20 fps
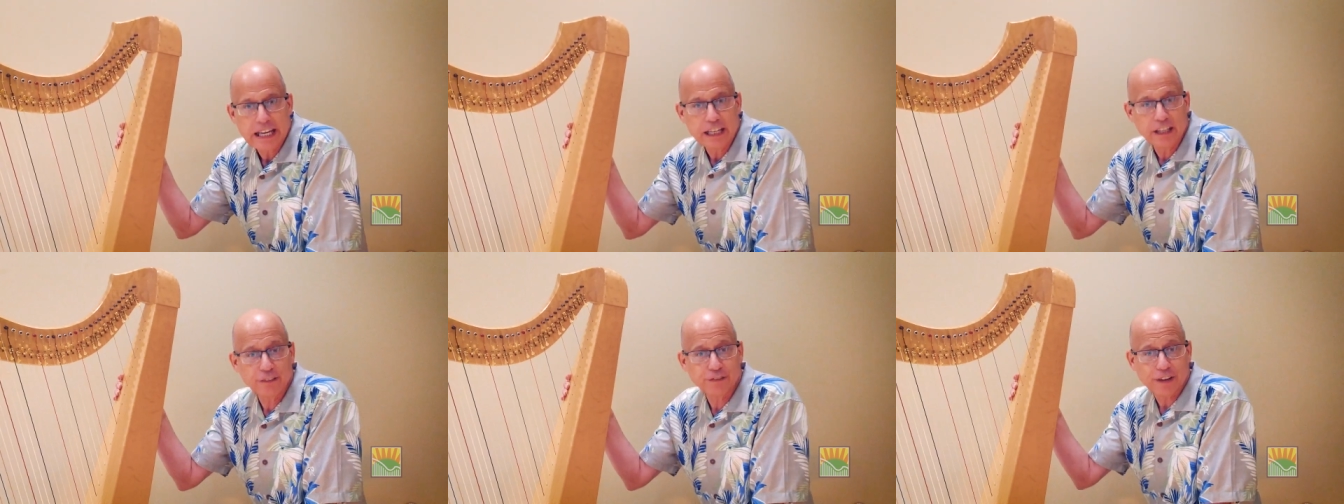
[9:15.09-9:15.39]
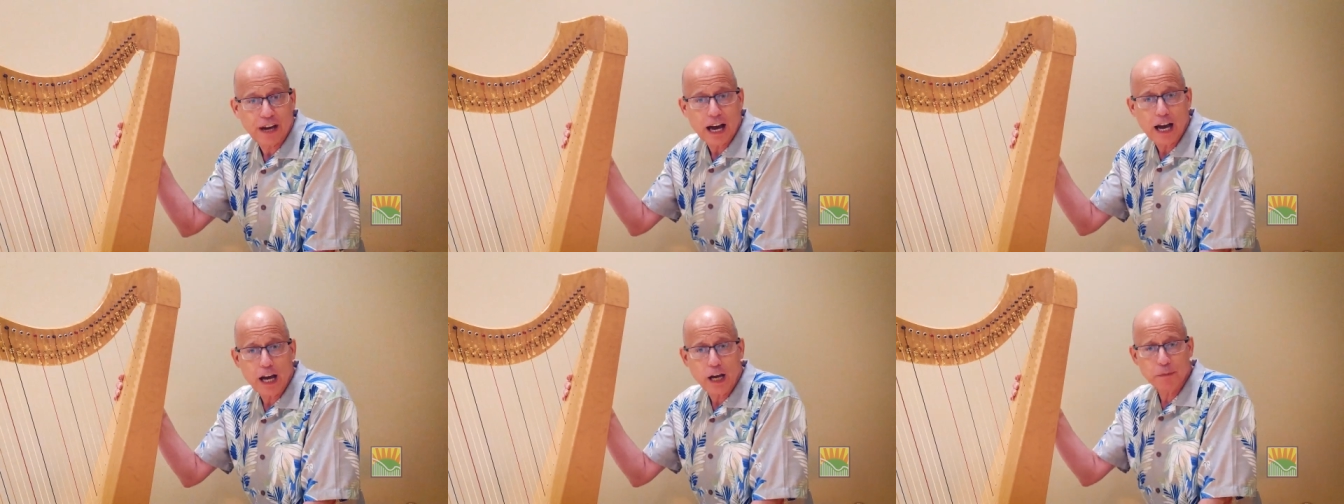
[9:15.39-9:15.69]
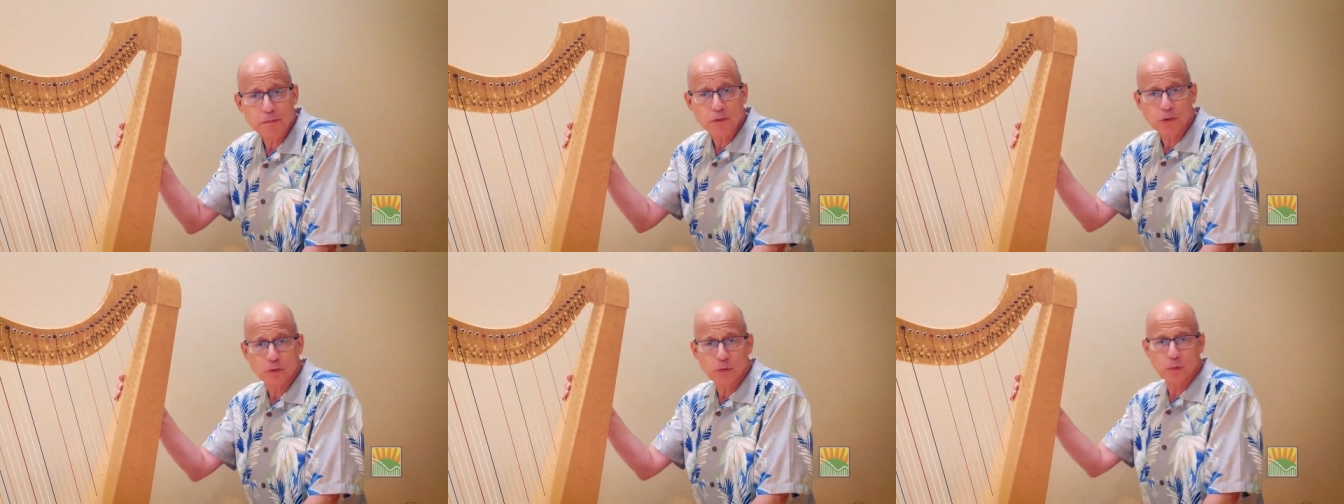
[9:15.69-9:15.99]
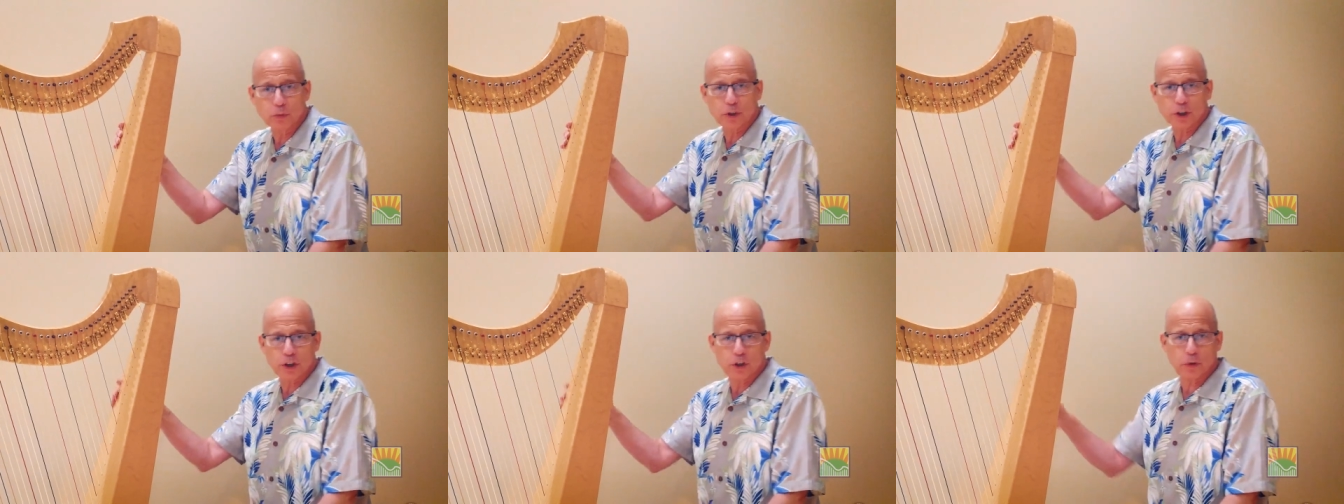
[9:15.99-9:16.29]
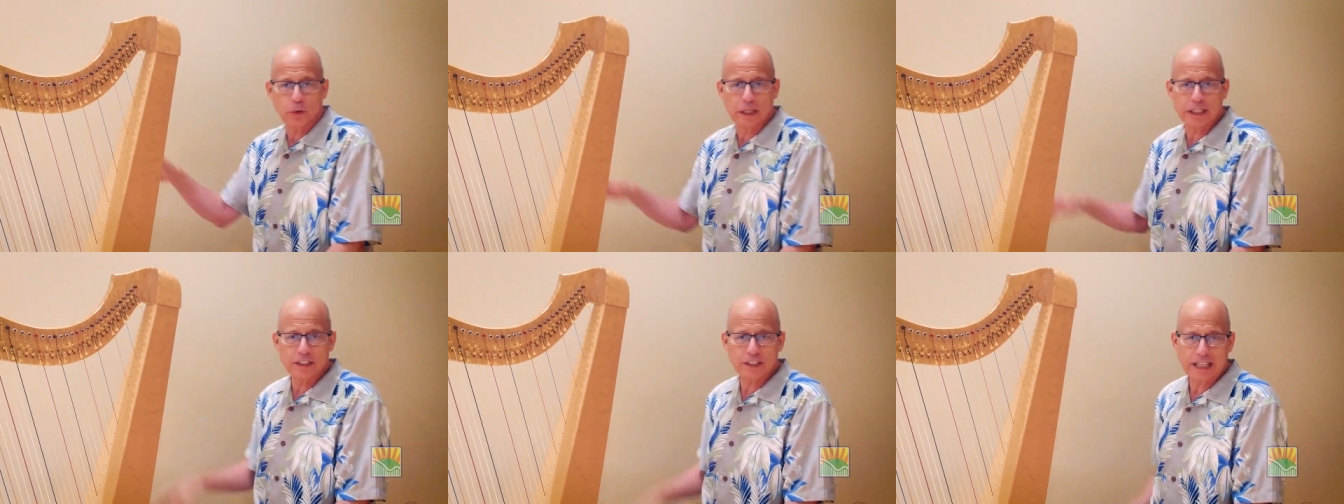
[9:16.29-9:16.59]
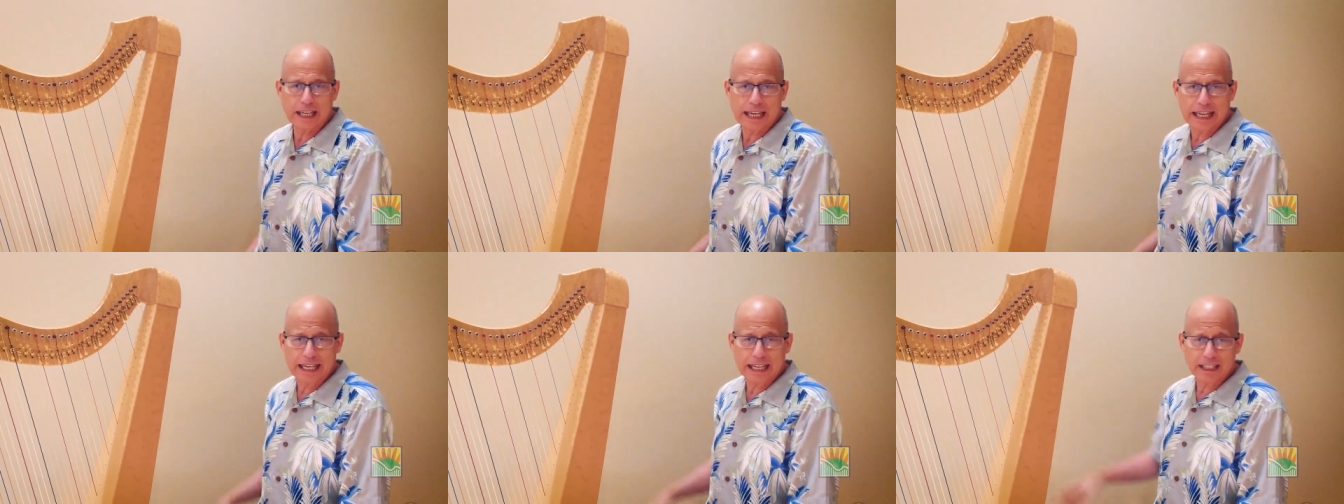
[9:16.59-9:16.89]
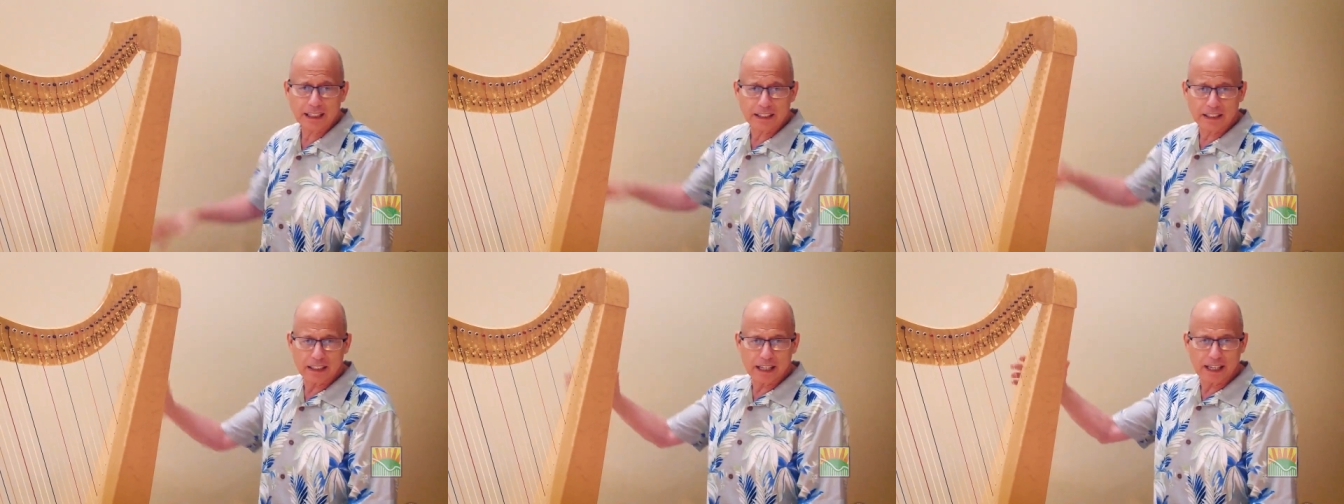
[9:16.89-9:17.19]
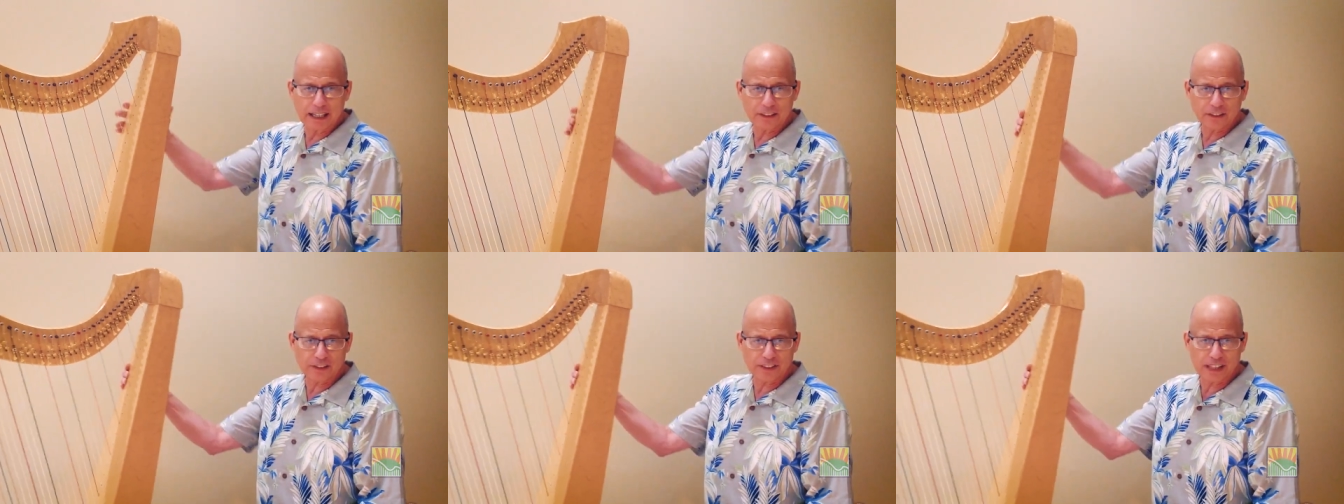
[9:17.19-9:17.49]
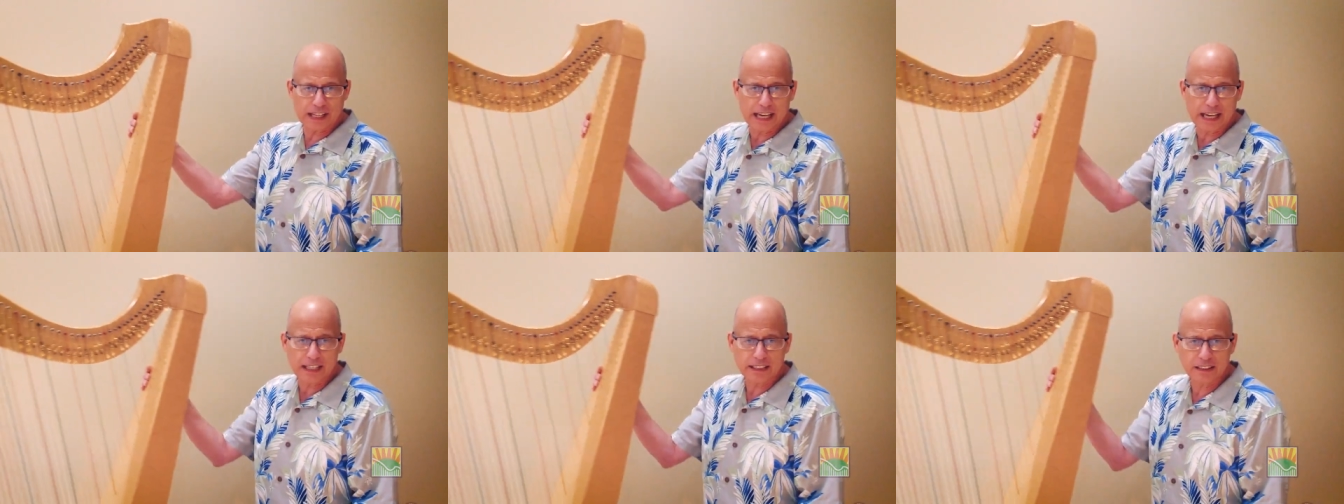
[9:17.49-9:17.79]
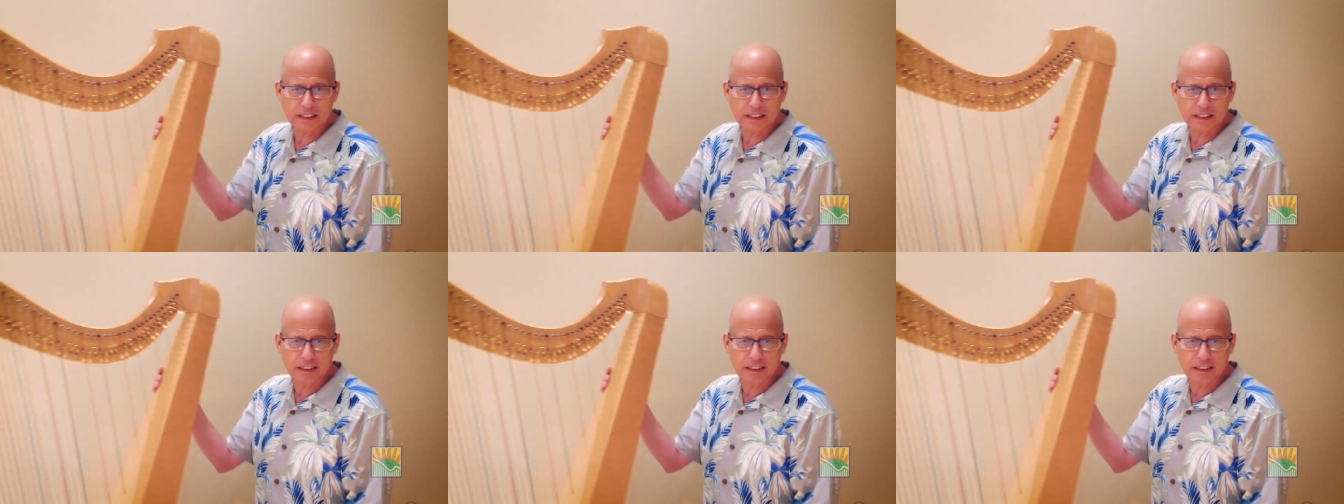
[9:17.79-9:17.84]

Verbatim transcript: If I'm, we're going to analyze that,